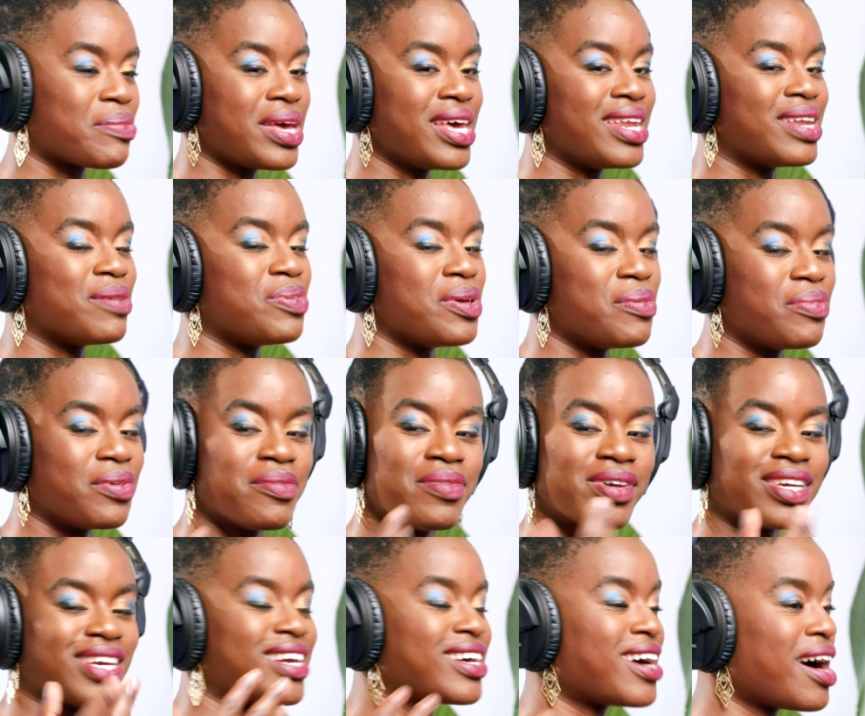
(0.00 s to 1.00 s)
man and people are
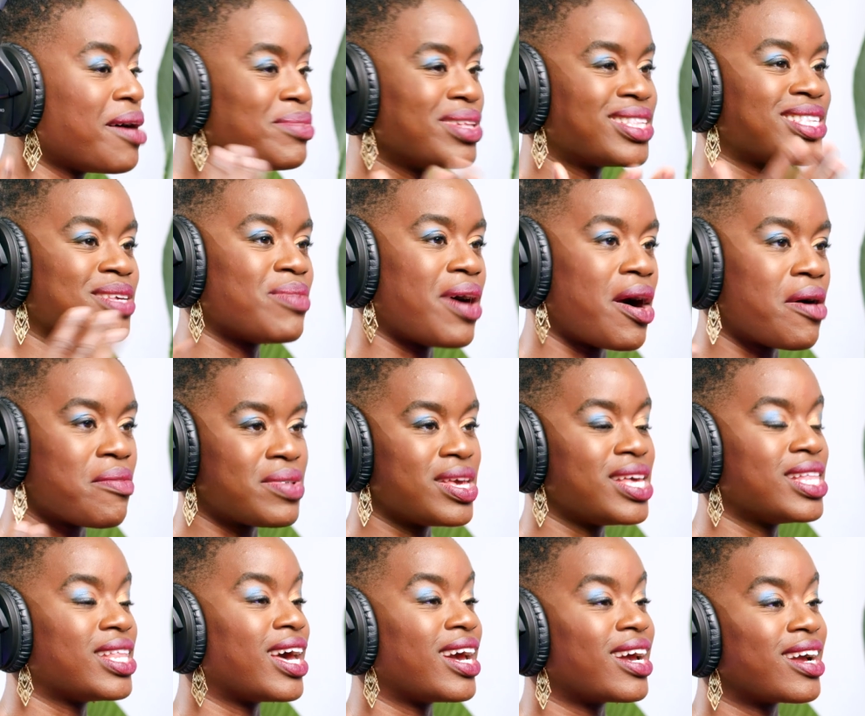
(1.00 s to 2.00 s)
making comments about me?
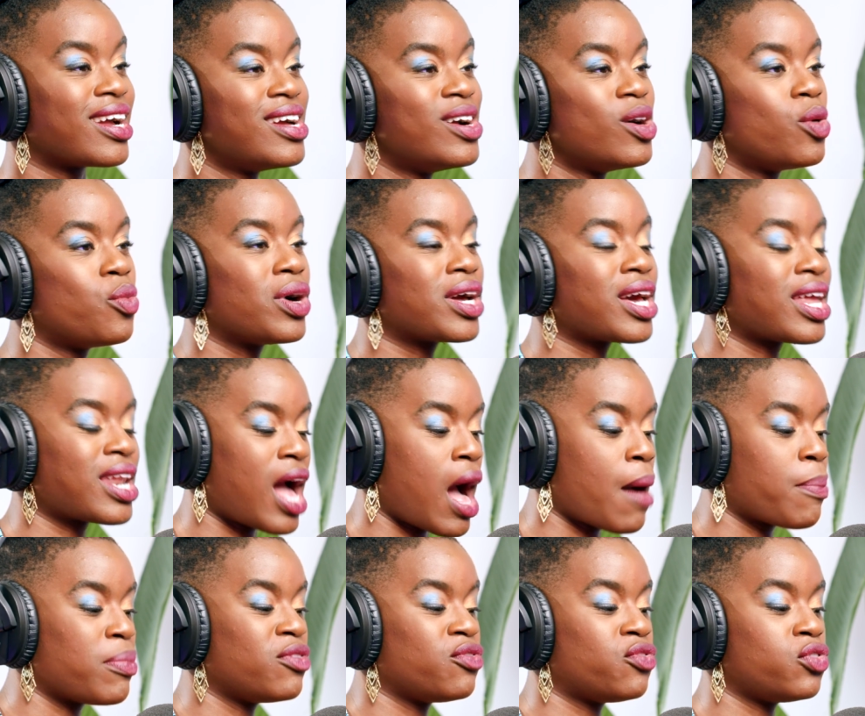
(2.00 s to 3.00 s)
Like, what kind of
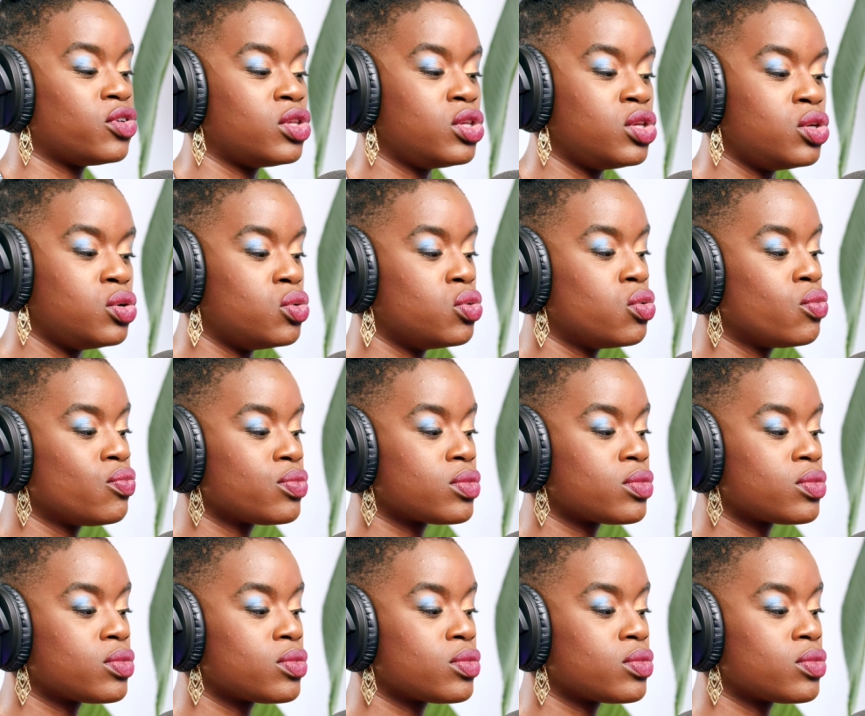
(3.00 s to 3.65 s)
happened for you,